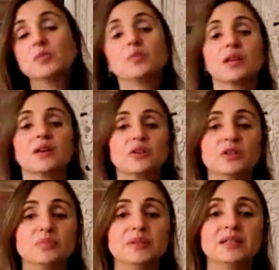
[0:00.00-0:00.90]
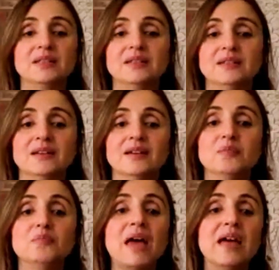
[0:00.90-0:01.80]
but it could be
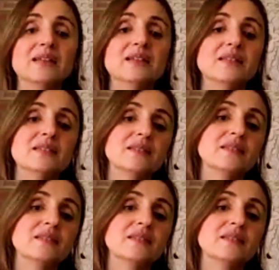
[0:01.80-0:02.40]
men